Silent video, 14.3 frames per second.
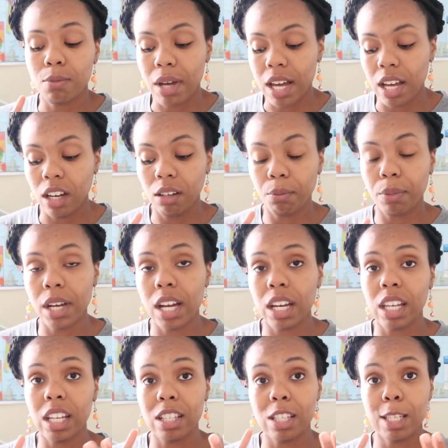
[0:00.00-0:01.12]
mind,
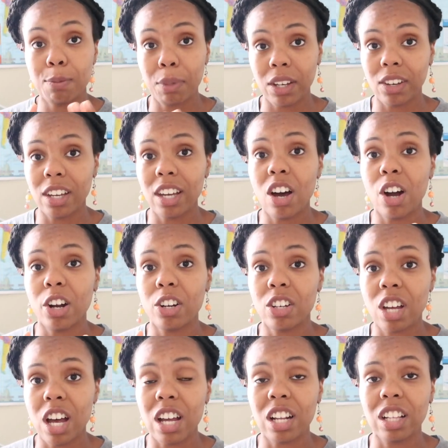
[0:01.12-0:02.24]
body, and spirit, are
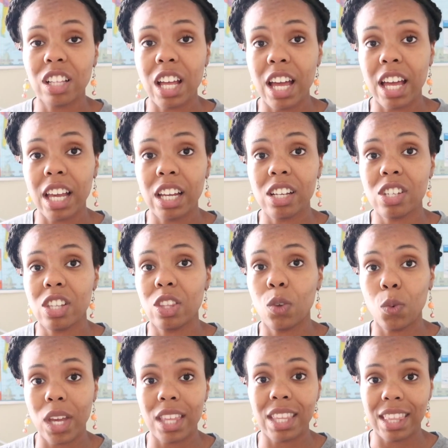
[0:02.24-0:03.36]
not aligned in the
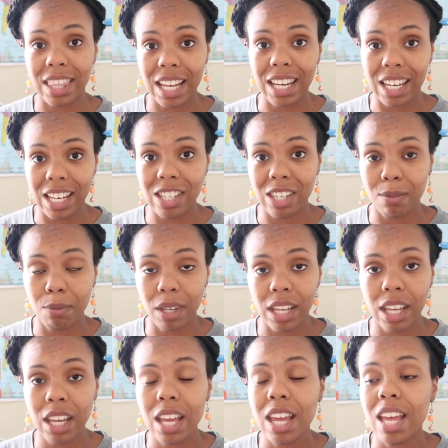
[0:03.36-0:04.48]
way that they need to
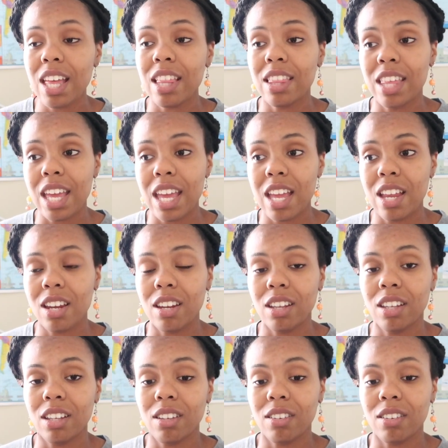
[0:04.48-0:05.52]
be, then